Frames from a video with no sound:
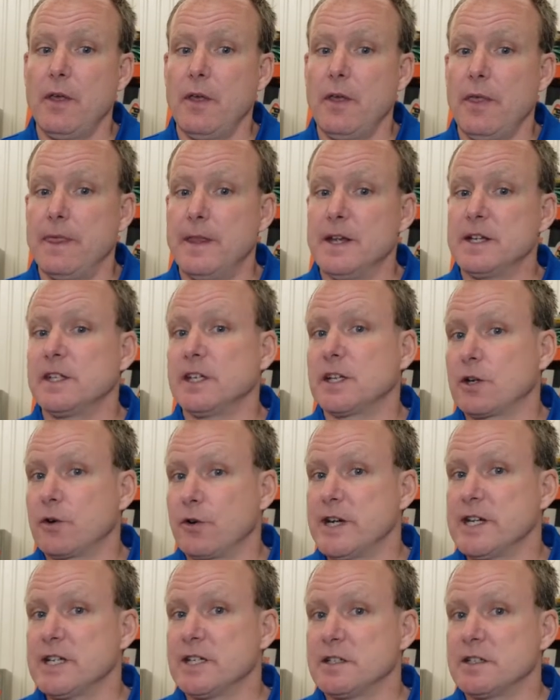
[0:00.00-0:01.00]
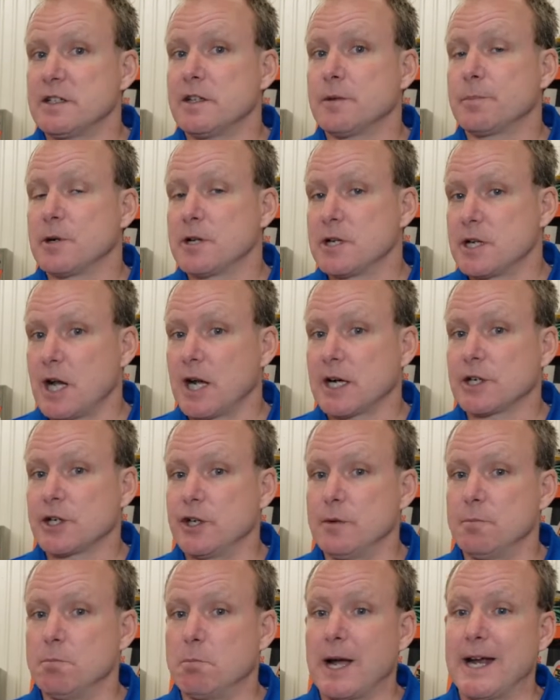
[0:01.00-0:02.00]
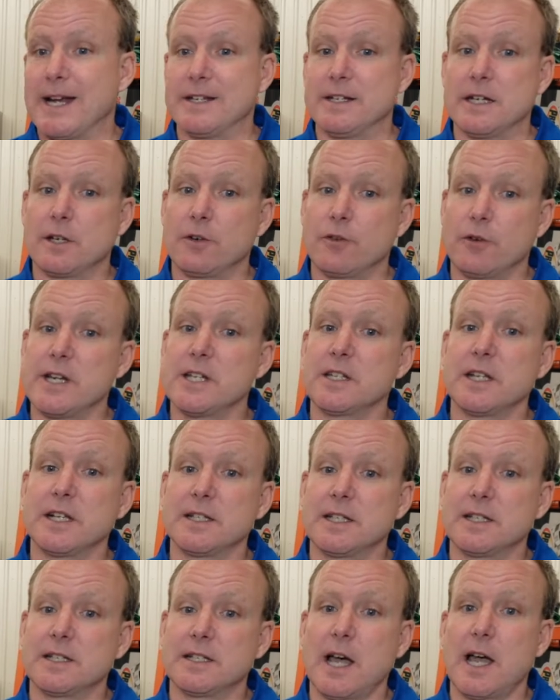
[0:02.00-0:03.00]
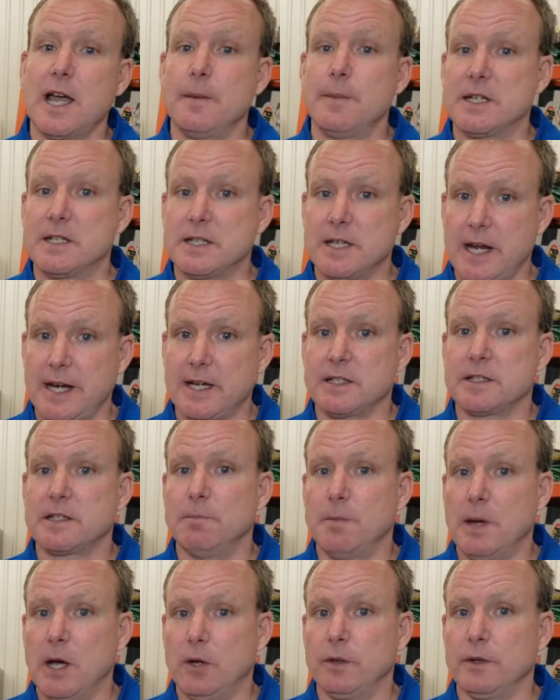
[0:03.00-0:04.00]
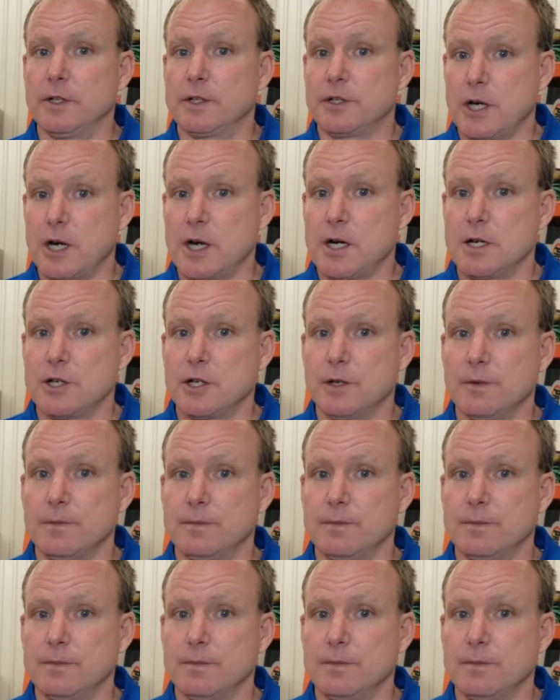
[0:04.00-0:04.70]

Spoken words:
This increases the production by decreasing the time it takes to melt the charge.